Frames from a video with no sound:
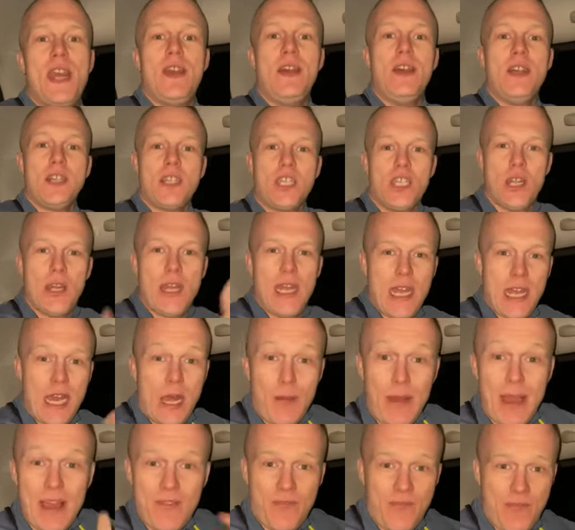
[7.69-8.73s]
You hear how
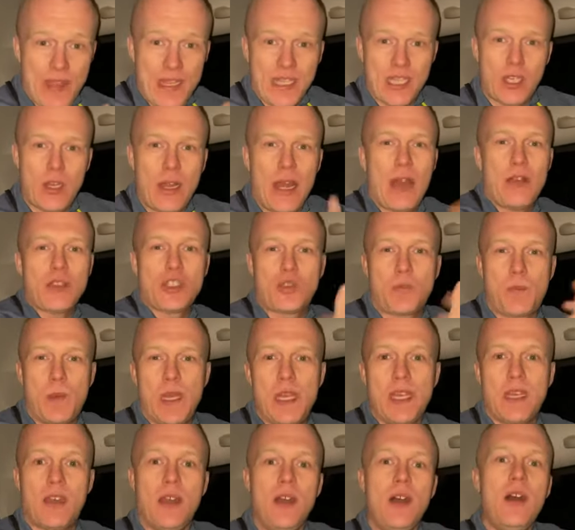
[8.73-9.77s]
I think, you know how I
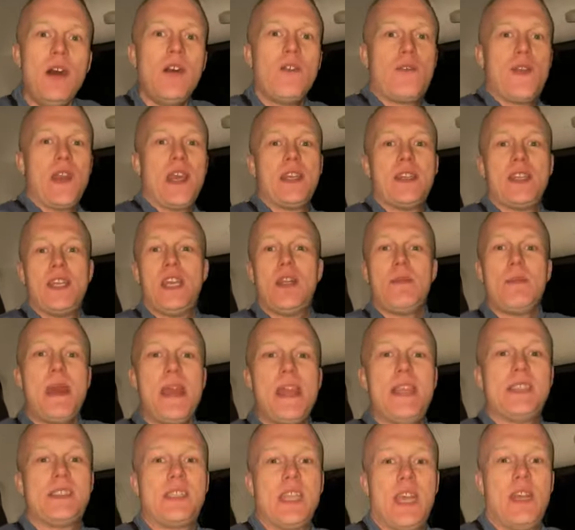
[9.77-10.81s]
speak. Feeling
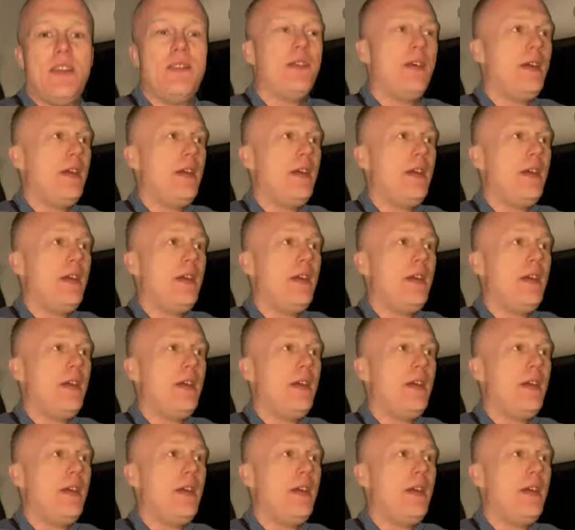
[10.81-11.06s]
amazing.